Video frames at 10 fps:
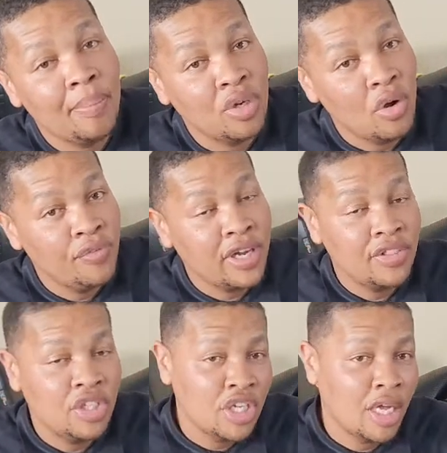Don't forget to
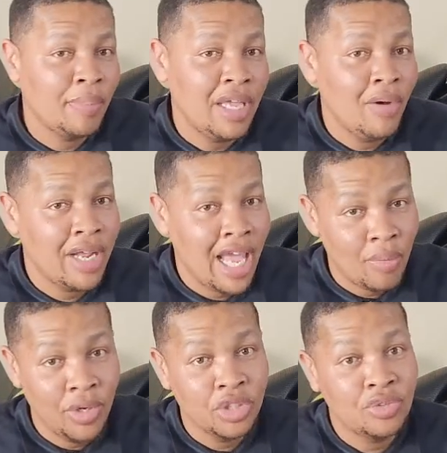check me out at
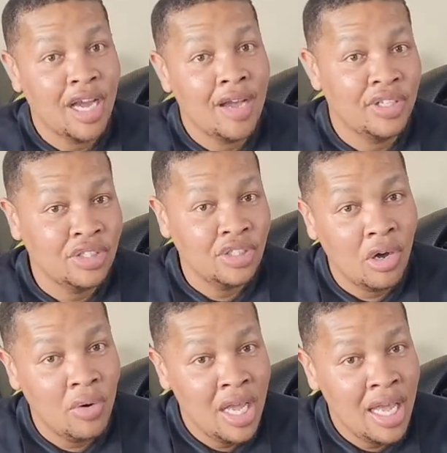Real Traveling
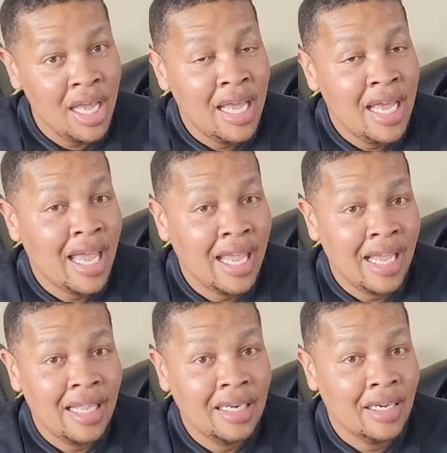Tall.
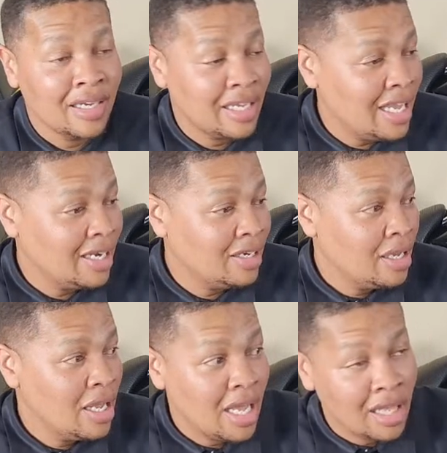And again,
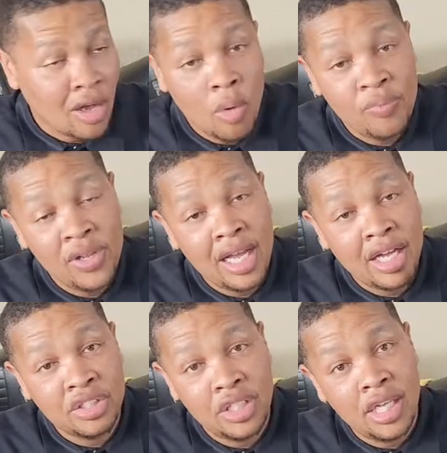hopefully I'll
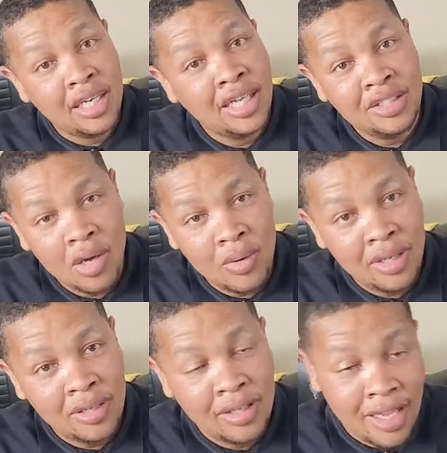see you in Daytona.
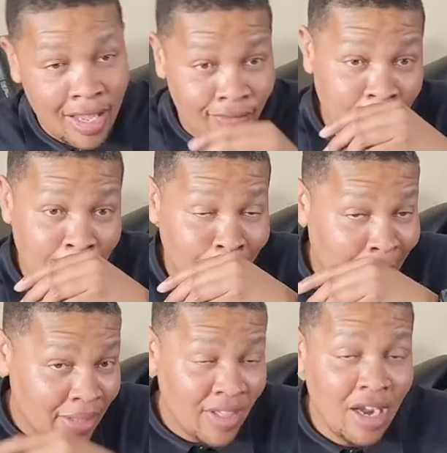If you can't make
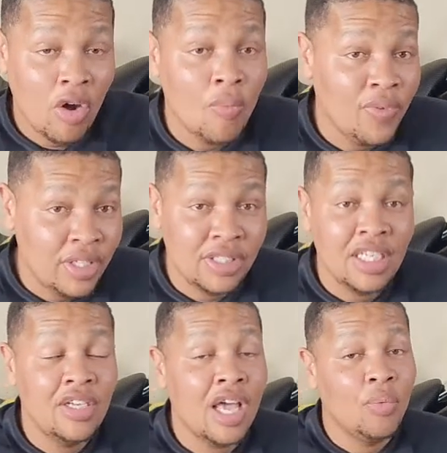it there, hopefully to see
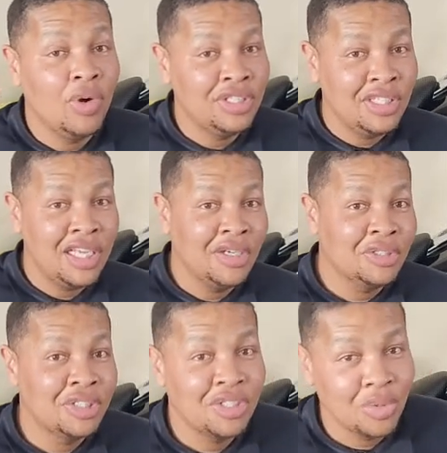you at Run to the
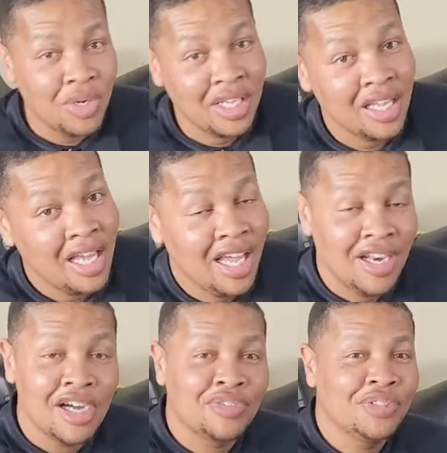Hills 3 in
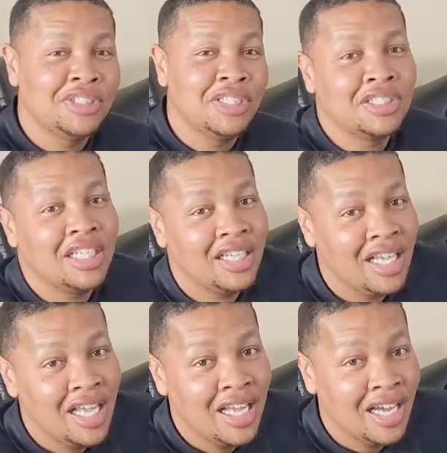Knoxville, Tennessee.
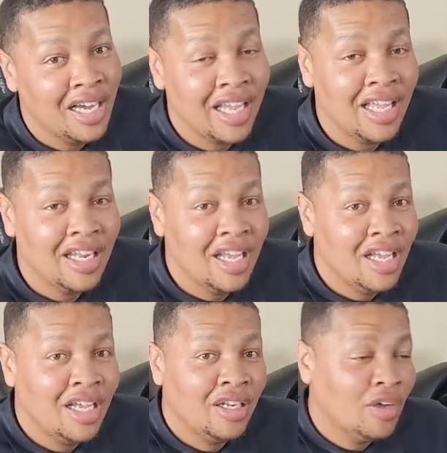Again,
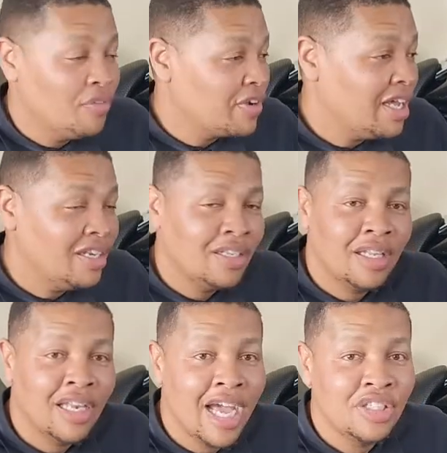don't forget,
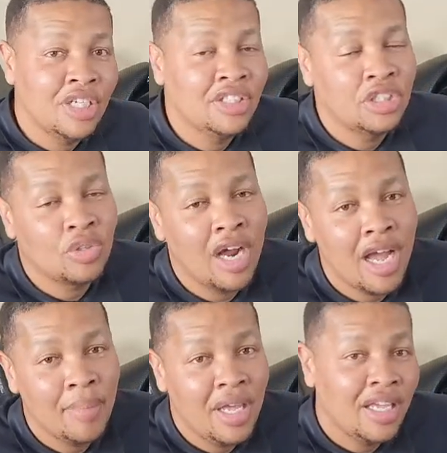like, share, and
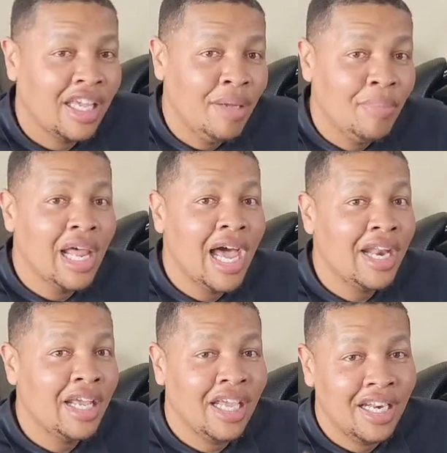subscribe. Keep
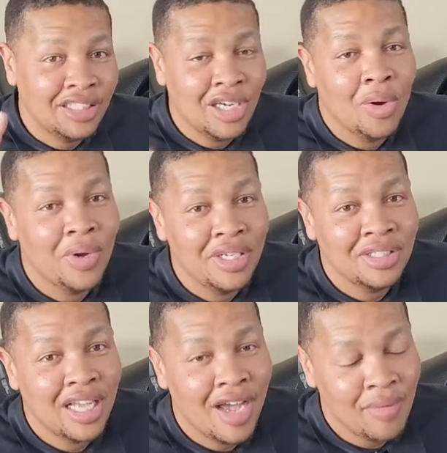gliding, and as always,
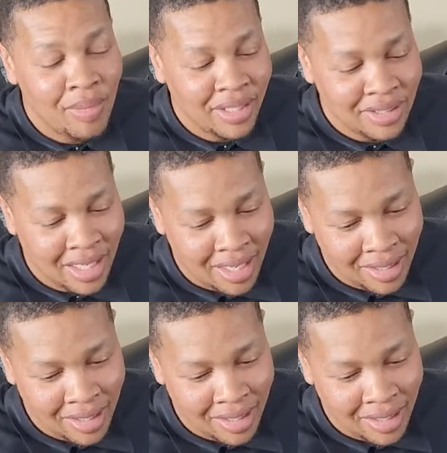have a blessed day.